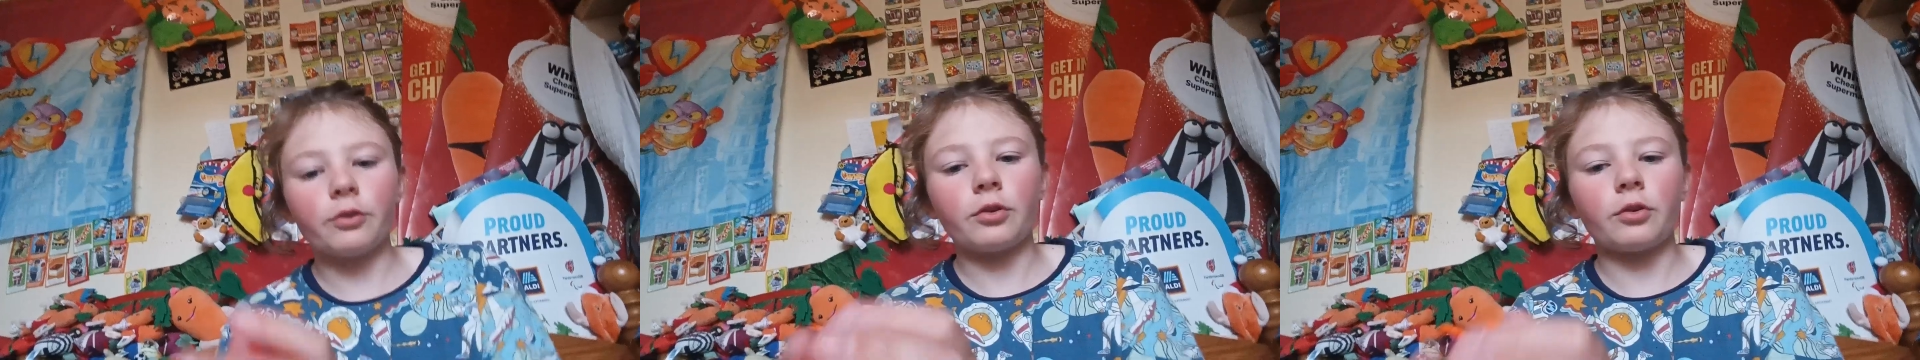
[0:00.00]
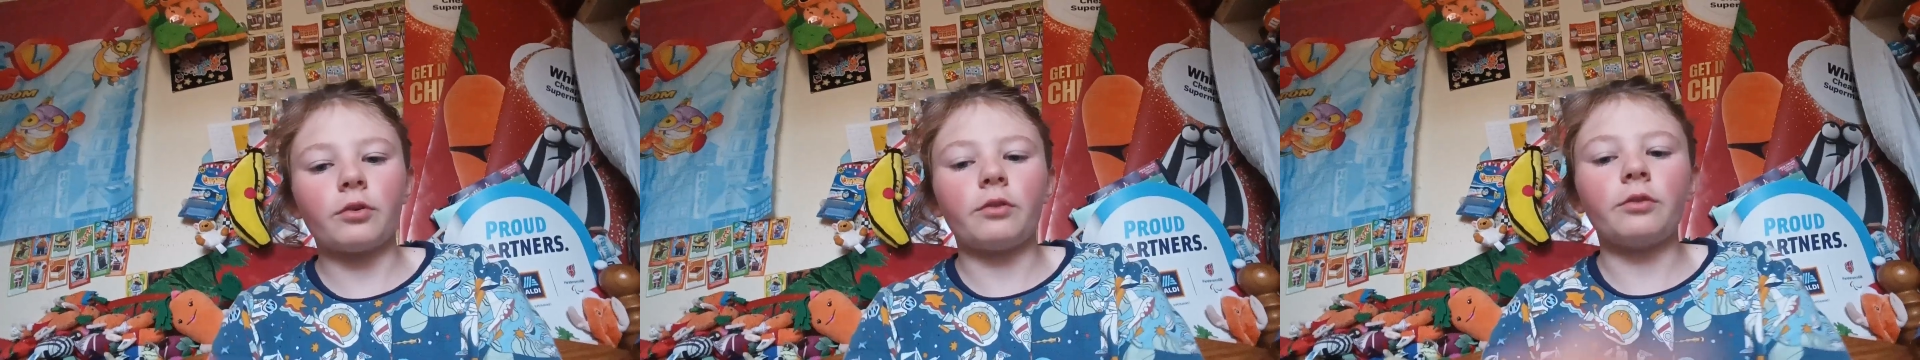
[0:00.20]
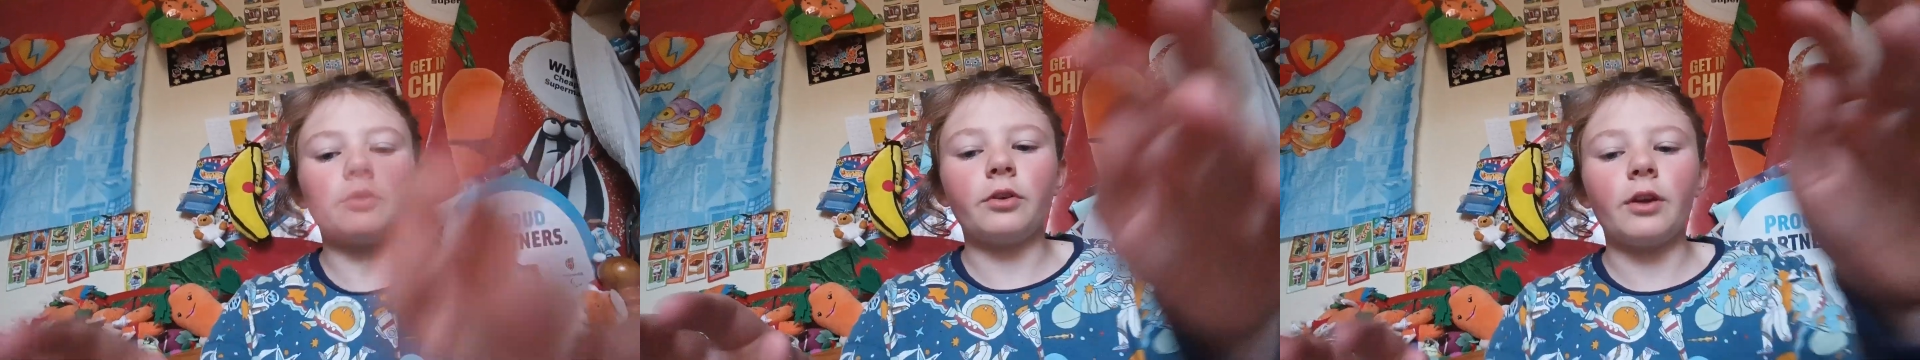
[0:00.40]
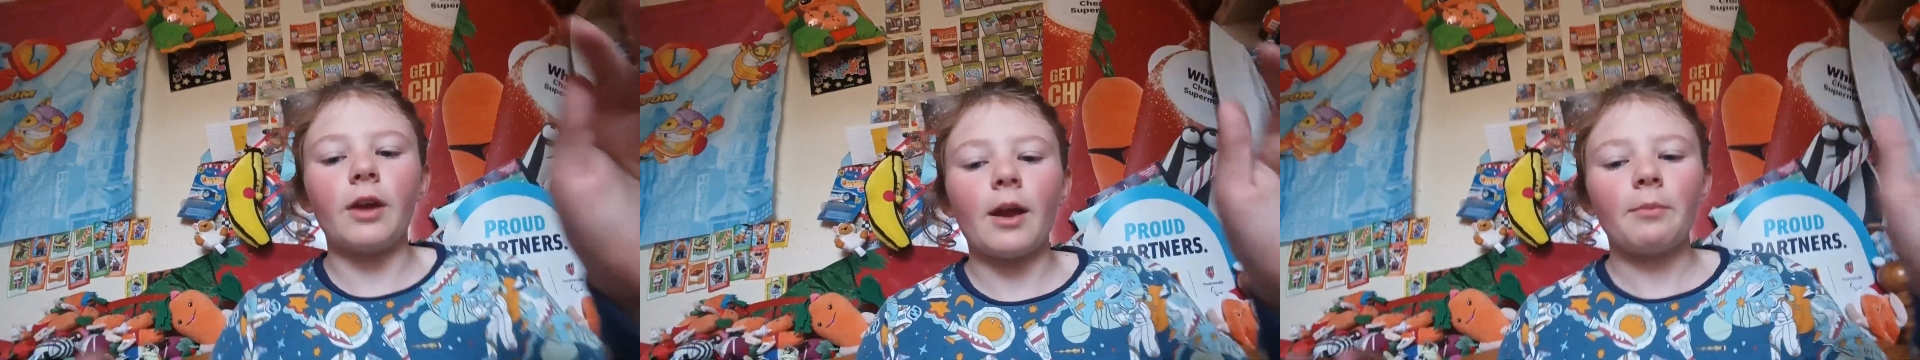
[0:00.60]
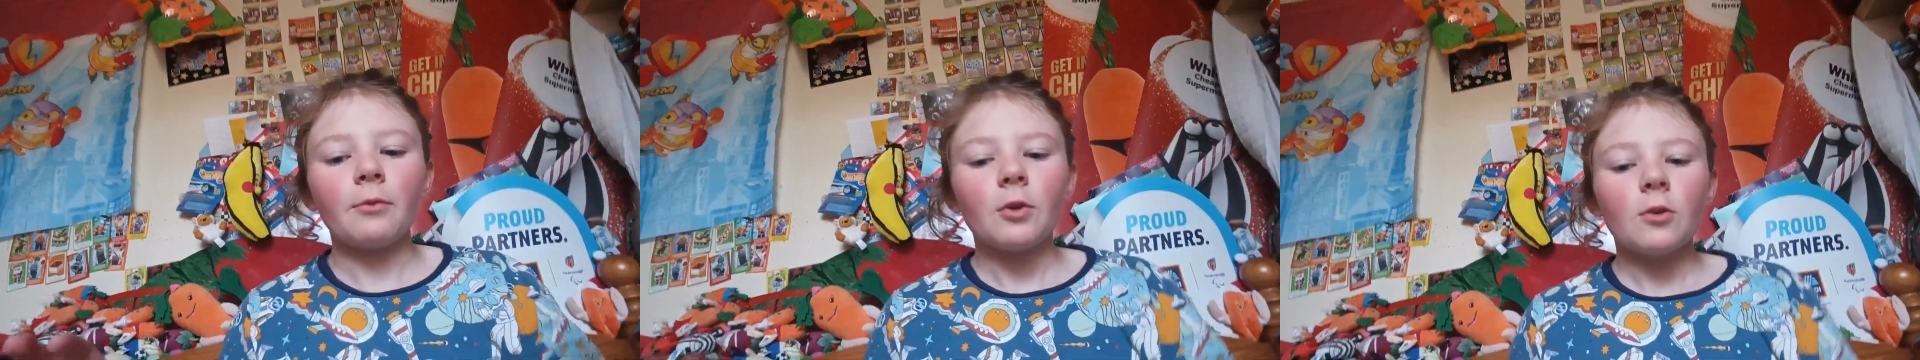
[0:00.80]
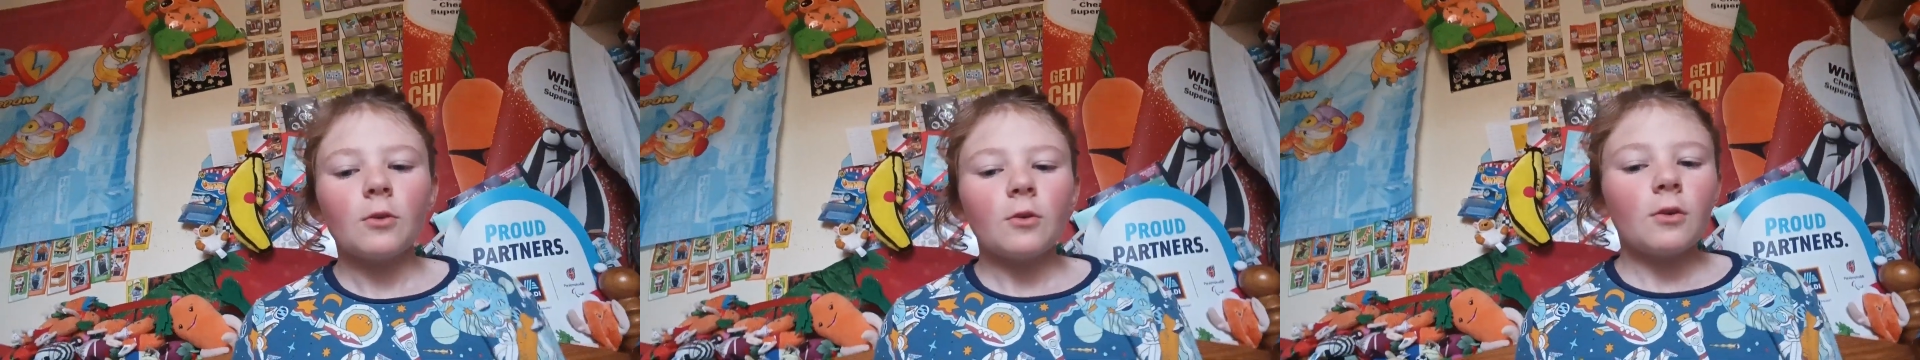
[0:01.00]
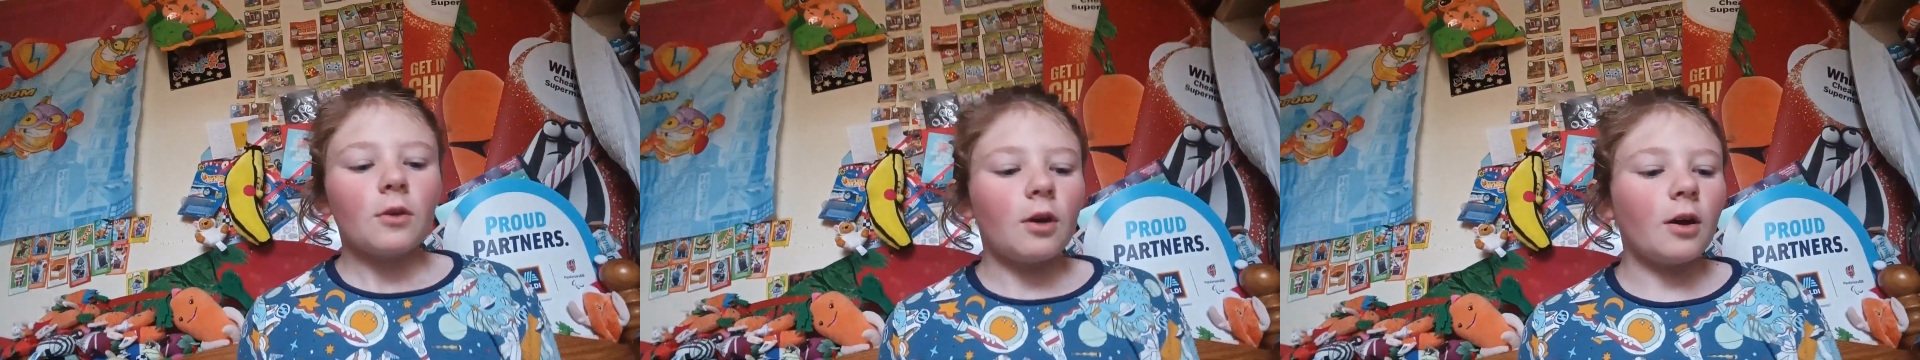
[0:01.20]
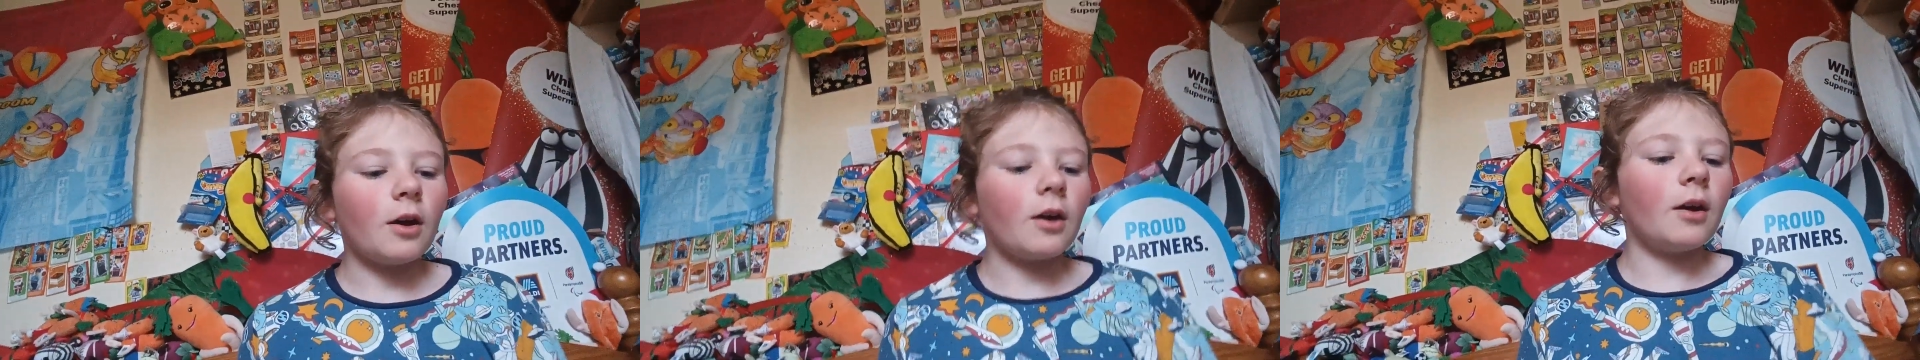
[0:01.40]
can just be there.
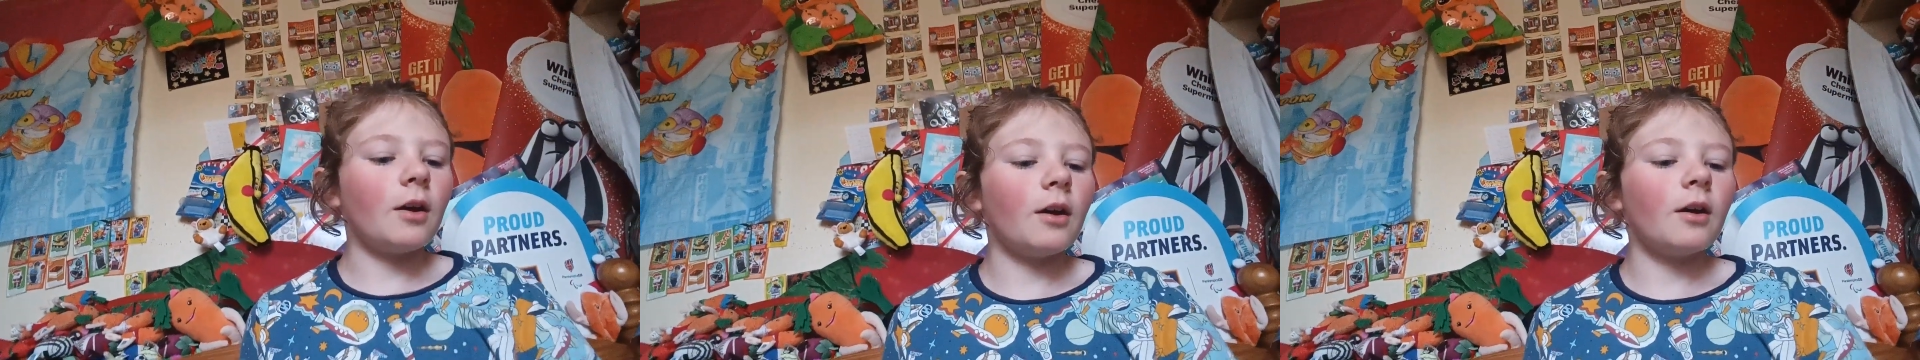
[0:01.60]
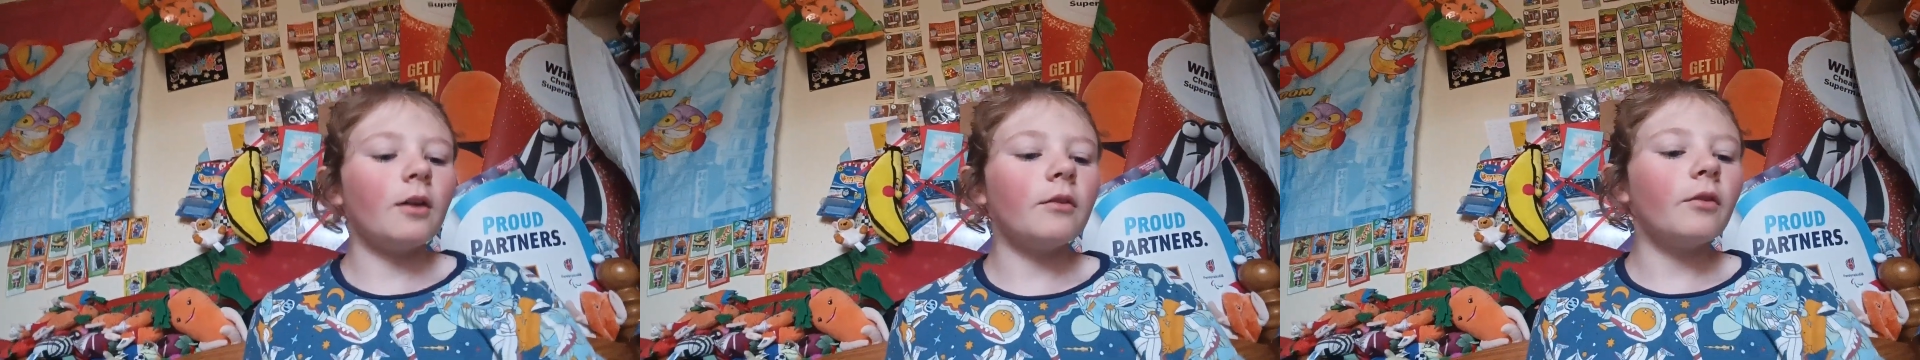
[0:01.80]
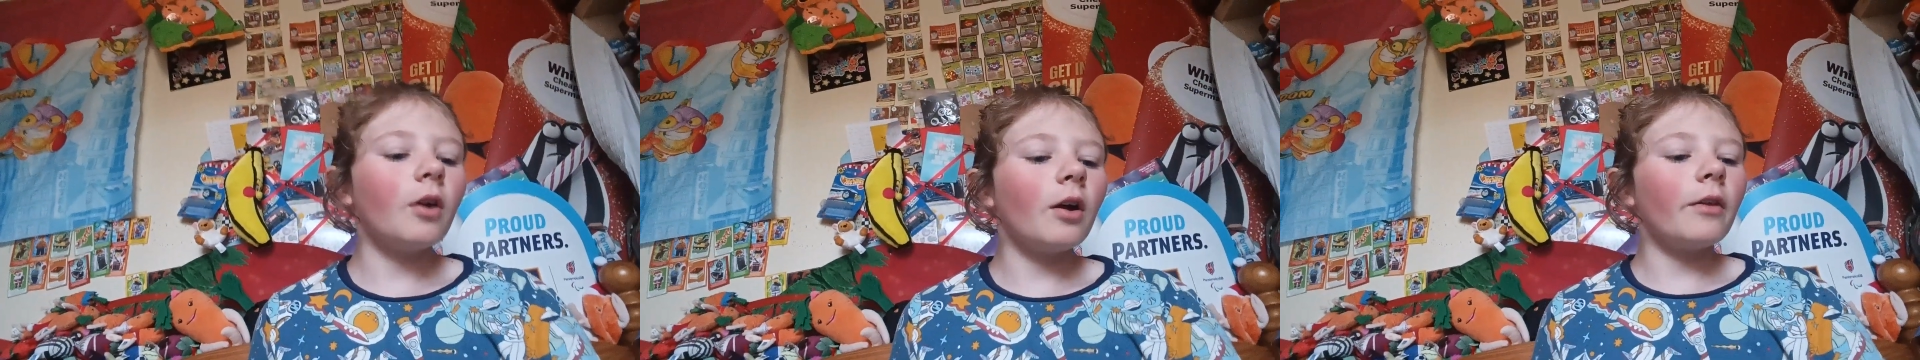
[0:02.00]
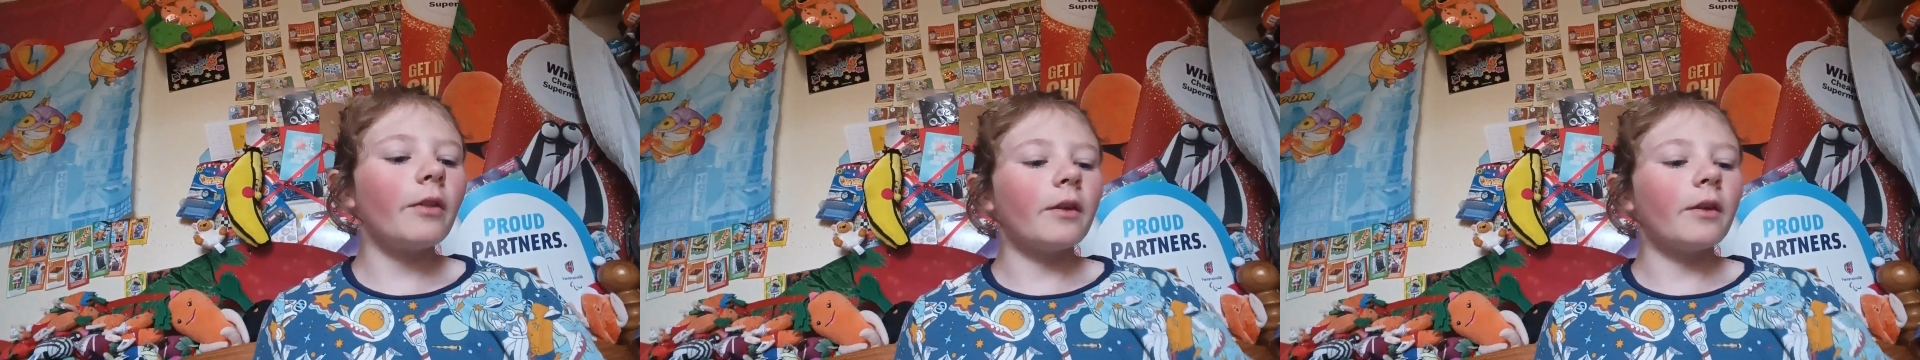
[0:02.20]
Right